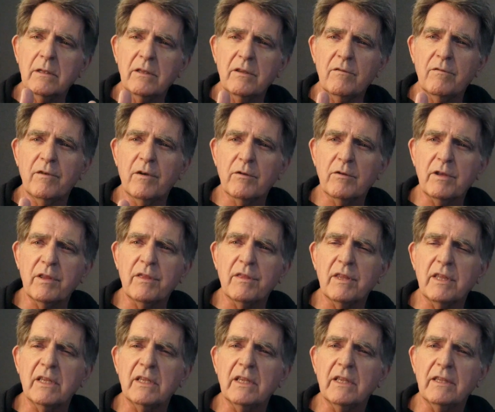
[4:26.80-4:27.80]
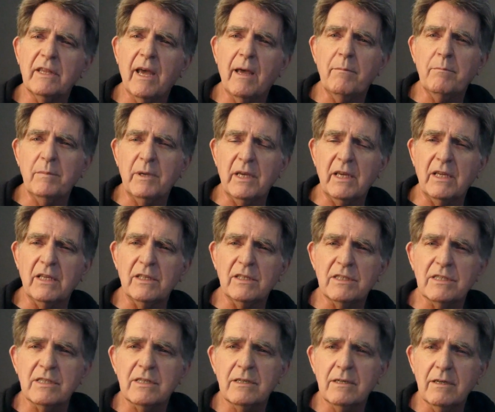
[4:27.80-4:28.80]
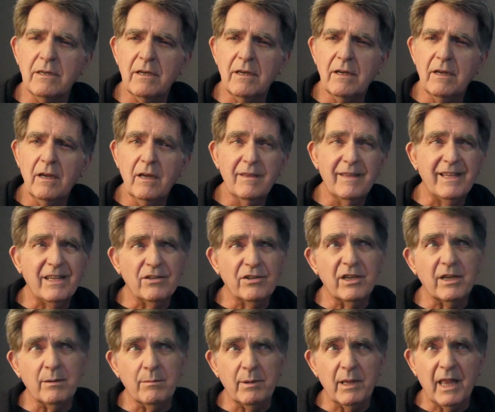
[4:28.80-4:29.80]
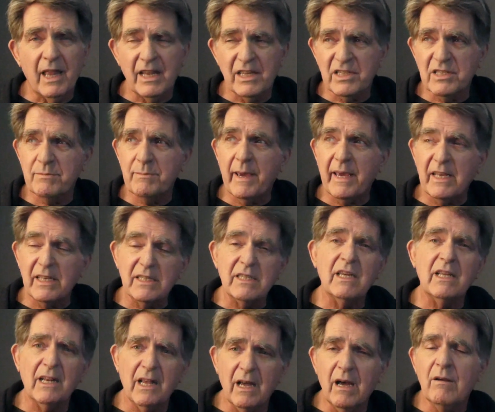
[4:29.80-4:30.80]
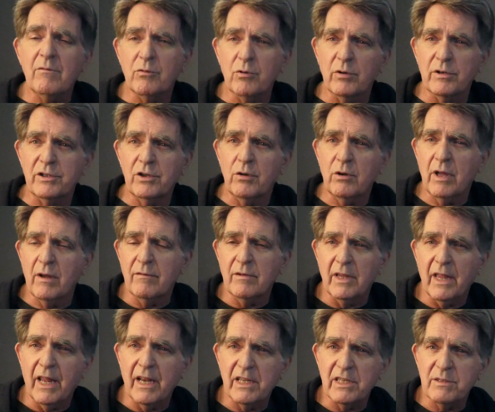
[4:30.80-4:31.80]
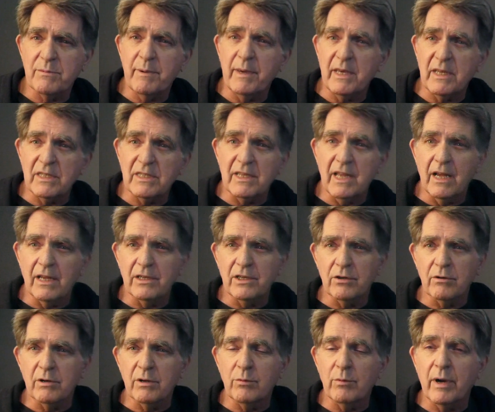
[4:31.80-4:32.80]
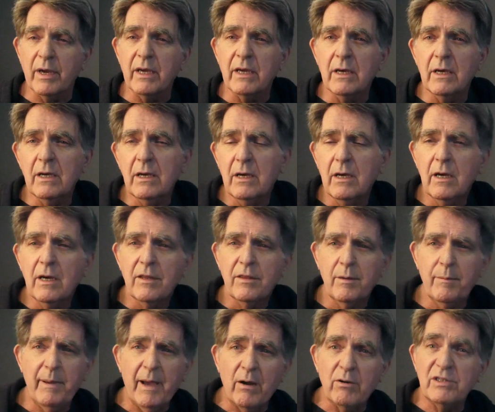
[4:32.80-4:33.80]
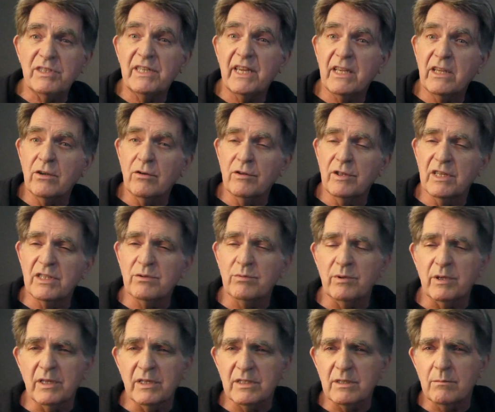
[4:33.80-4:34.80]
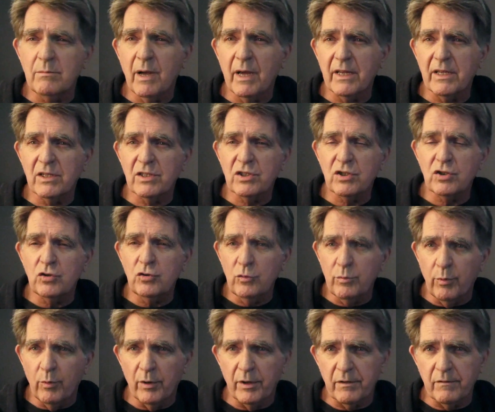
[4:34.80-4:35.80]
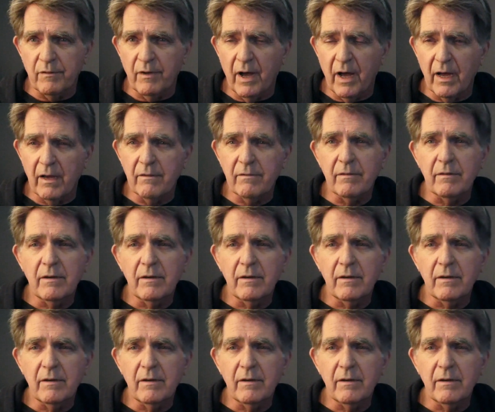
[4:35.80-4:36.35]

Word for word: they're very thin, and that means it'll take up a lot of space, and I really don't have a lot of space down here anyway. The power setting on this one is a minus two point five,